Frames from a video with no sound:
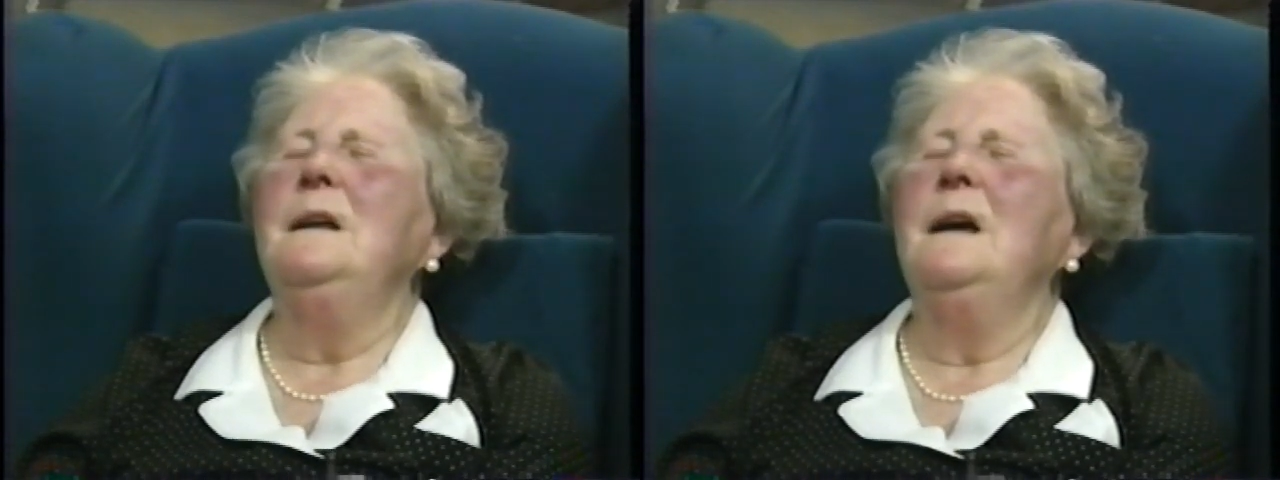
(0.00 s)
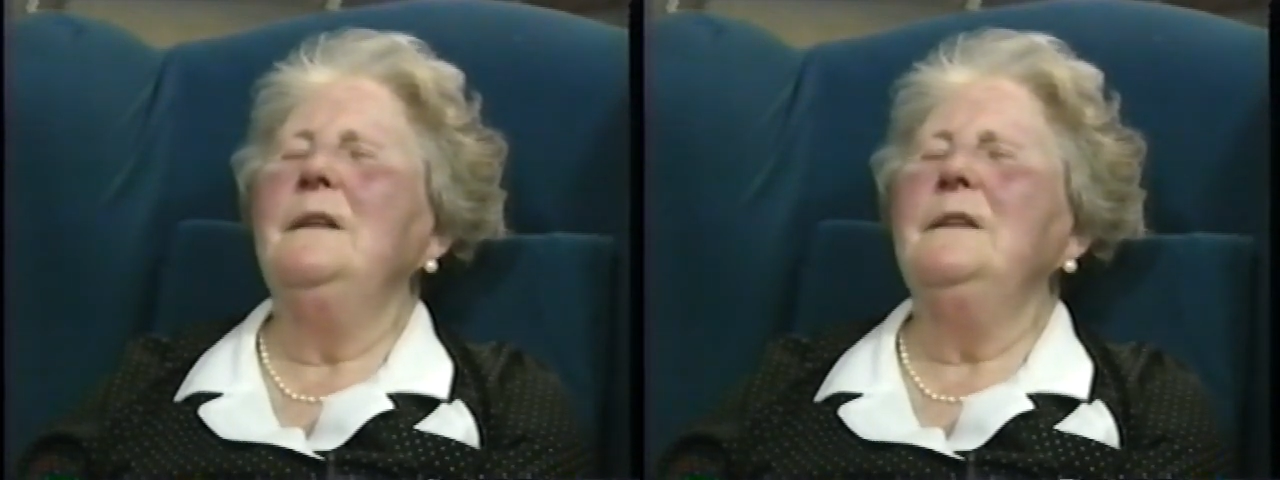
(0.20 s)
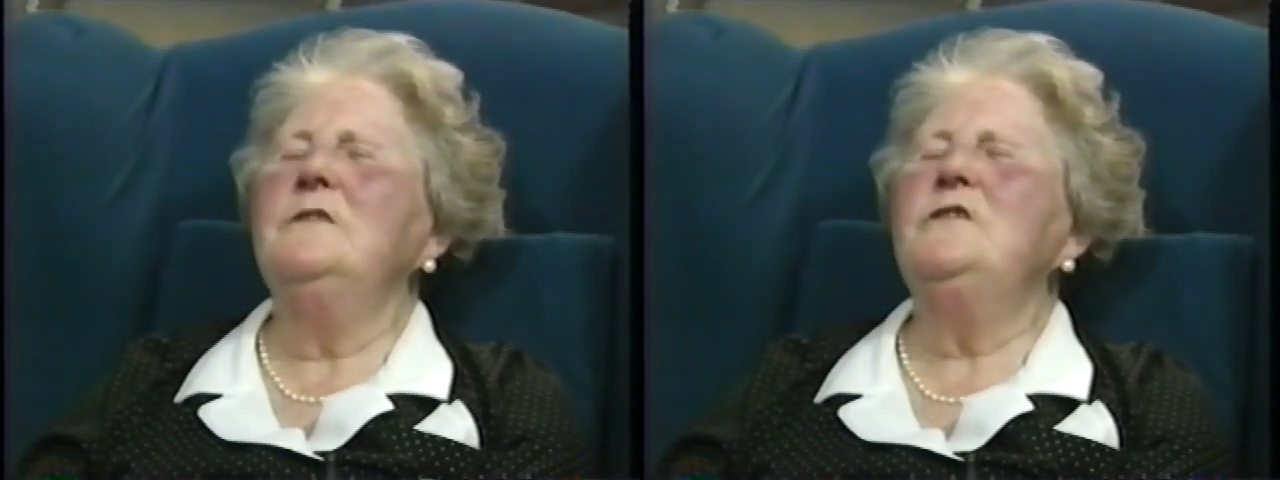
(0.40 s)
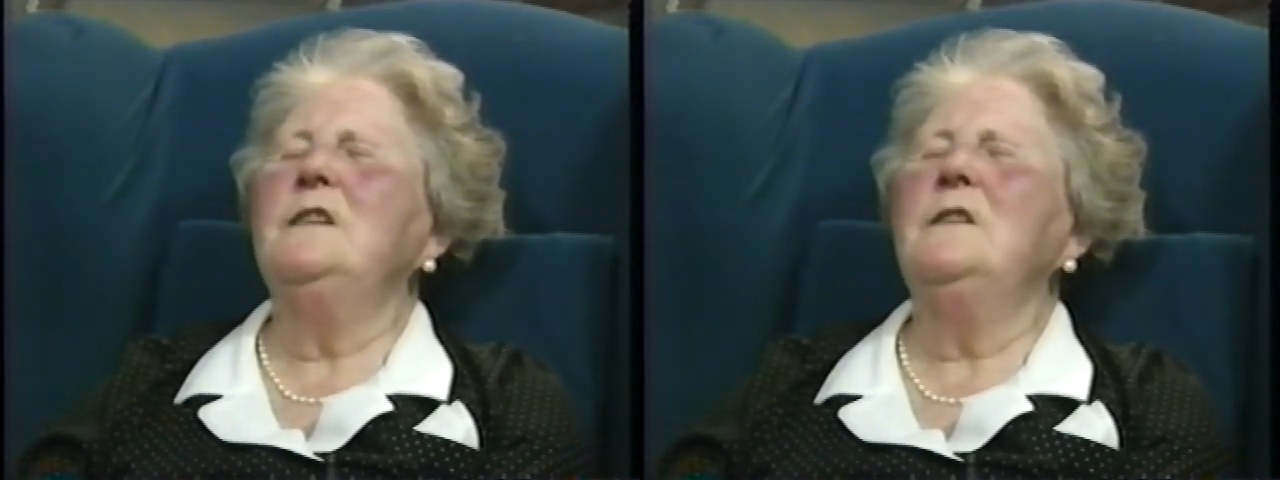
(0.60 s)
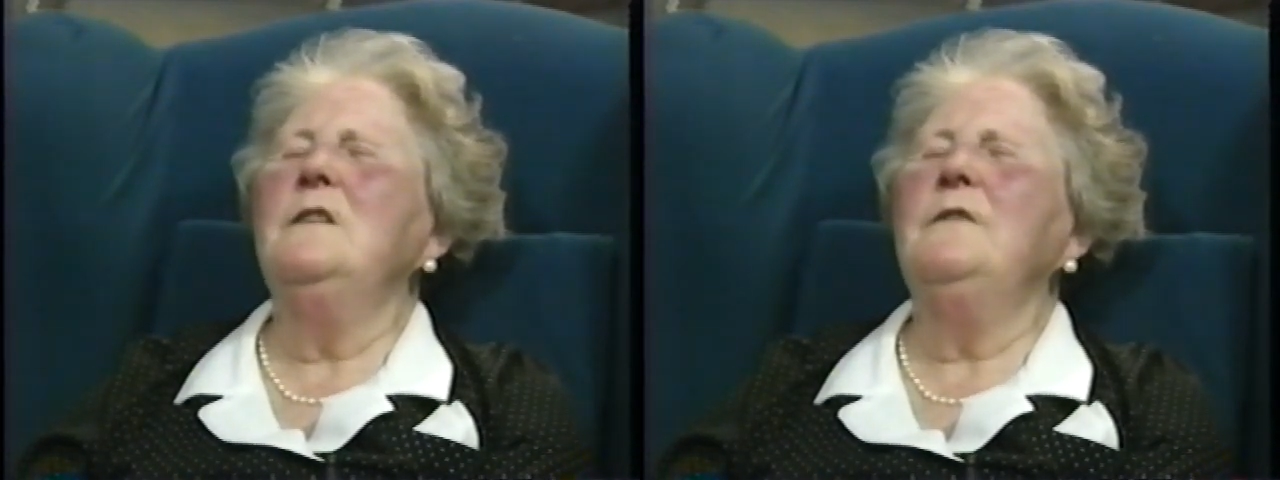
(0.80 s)
and that
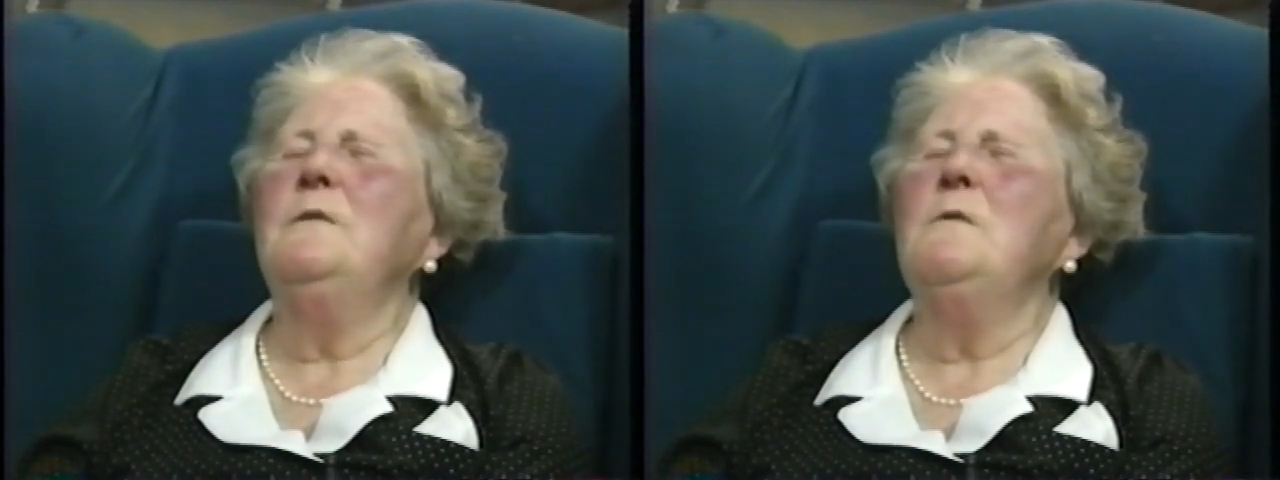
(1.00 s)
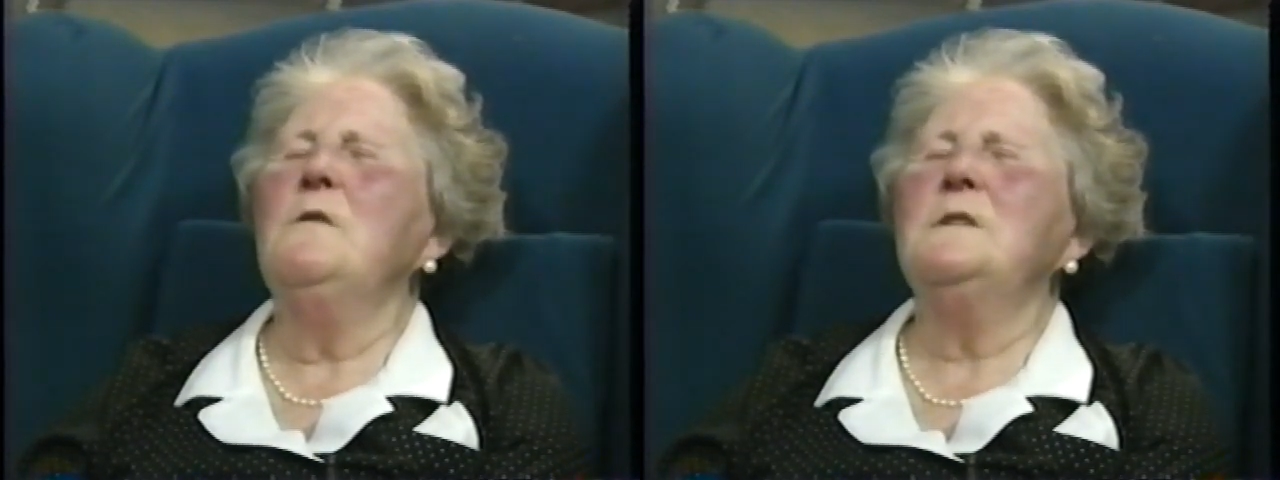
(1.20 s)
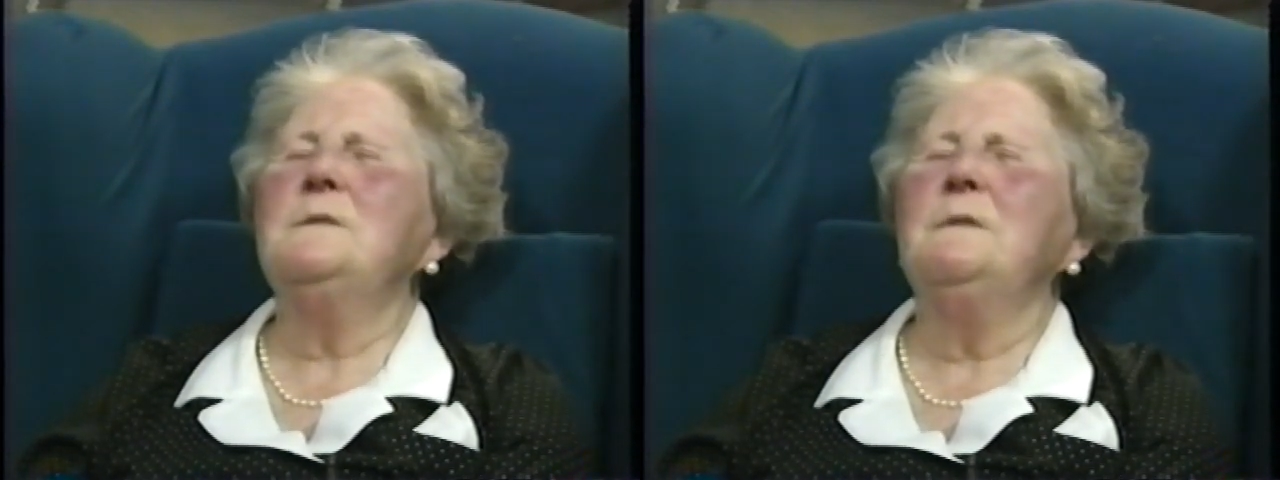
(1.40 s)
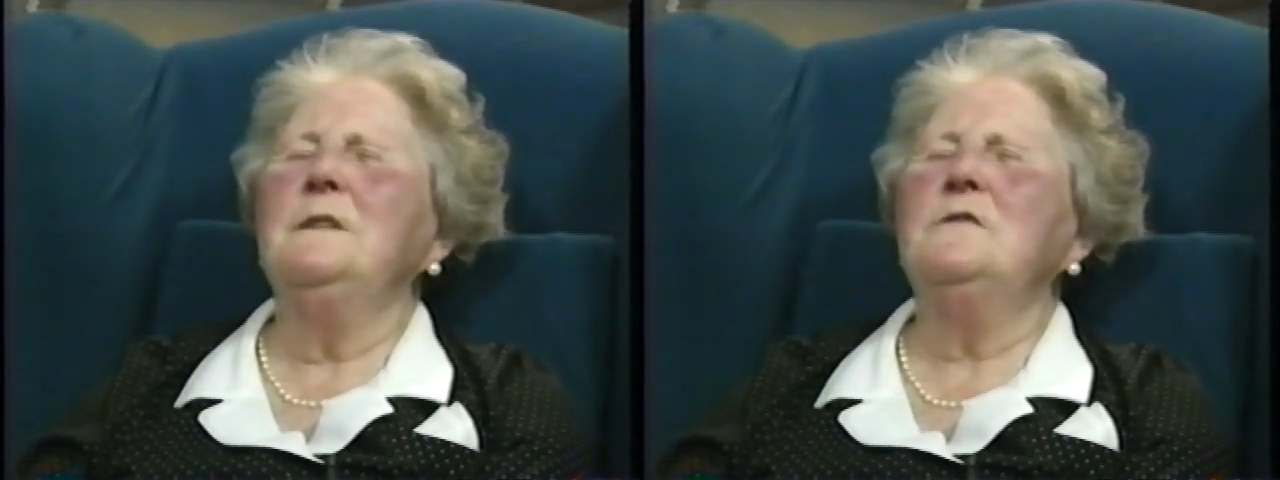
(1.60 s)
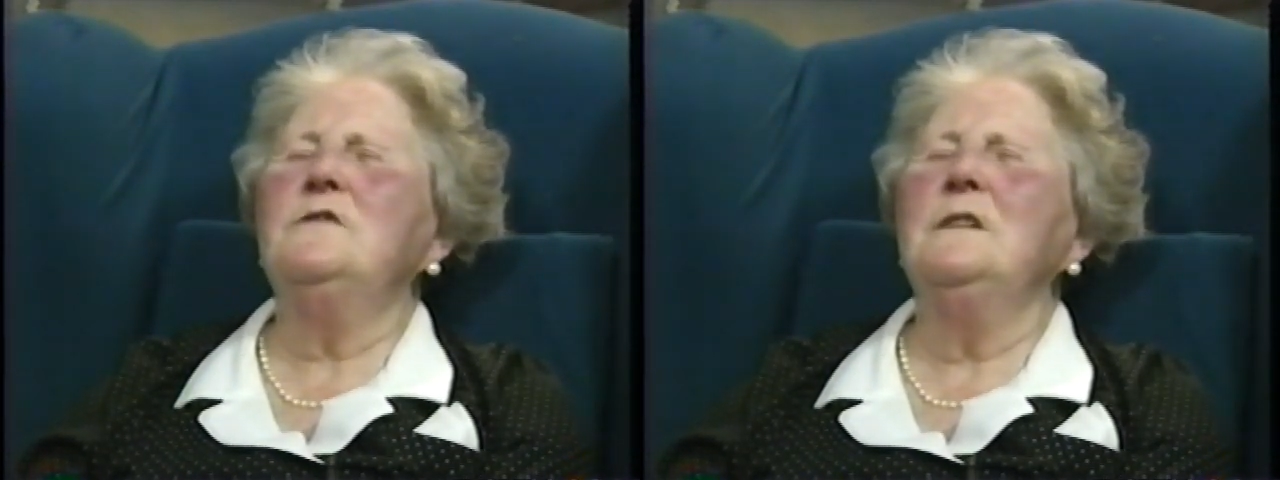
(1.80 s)
she'd go for walks with
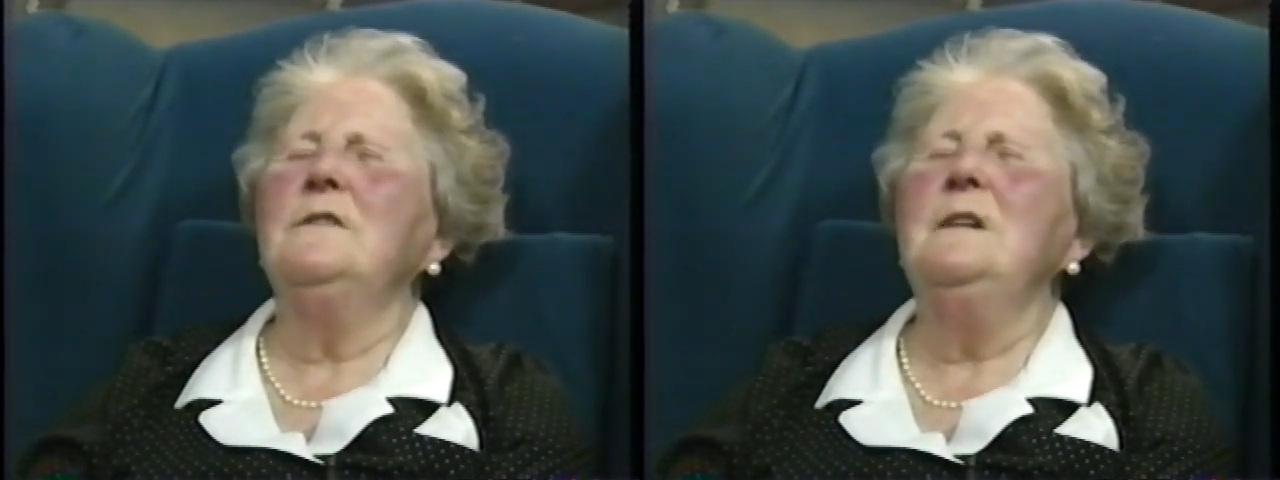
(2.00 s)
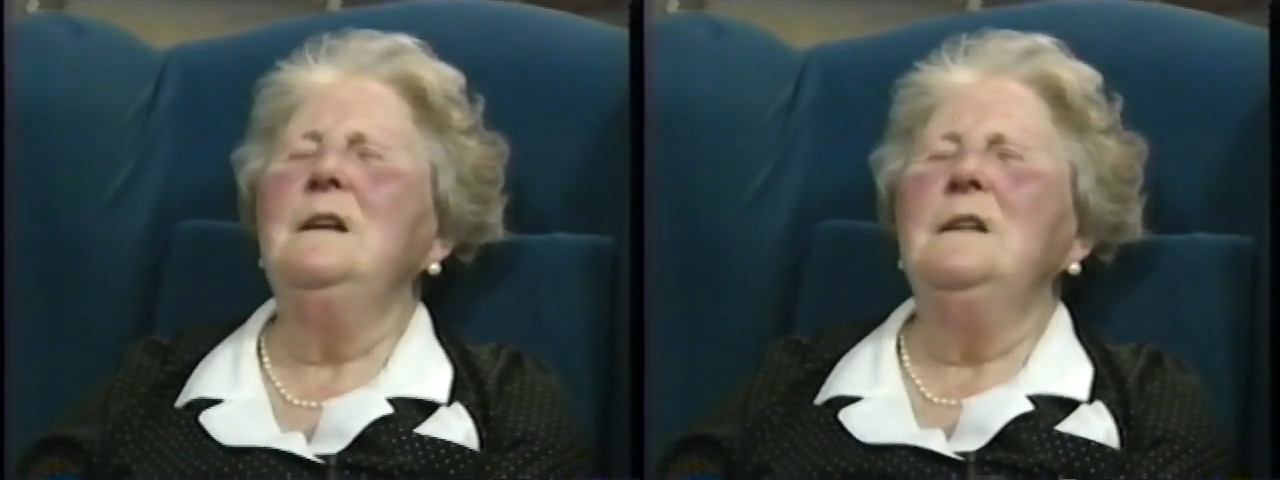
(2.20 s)
the children.